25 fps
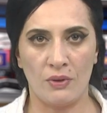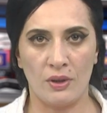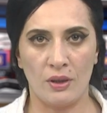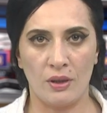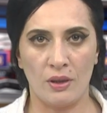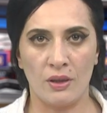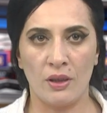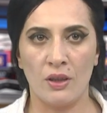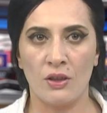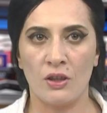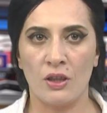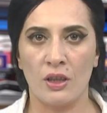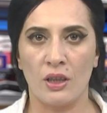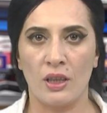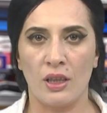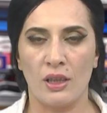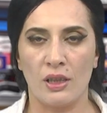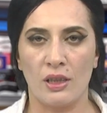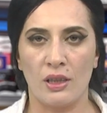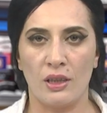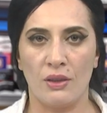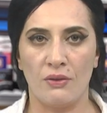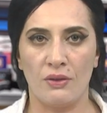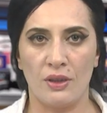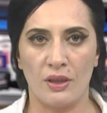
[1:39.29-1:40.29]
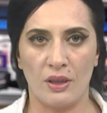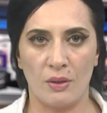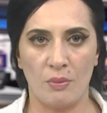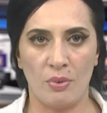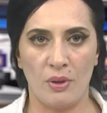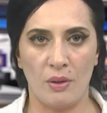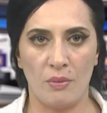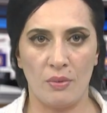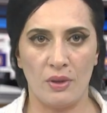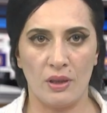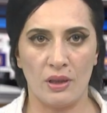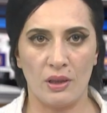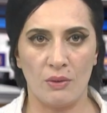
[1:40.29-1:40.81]
the National Council of the
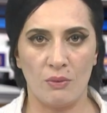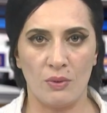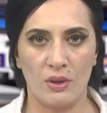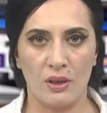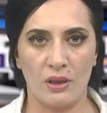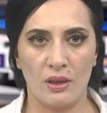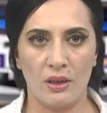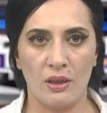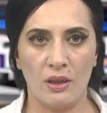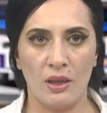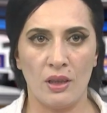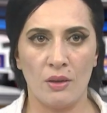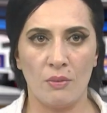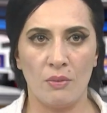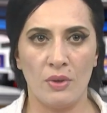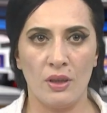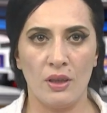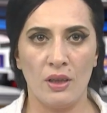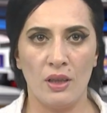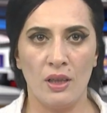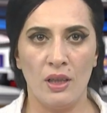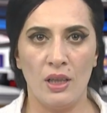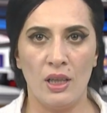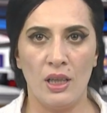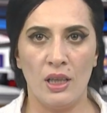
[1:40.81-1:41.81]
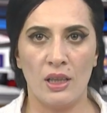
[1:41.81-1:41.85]
Republic of Western Armenia,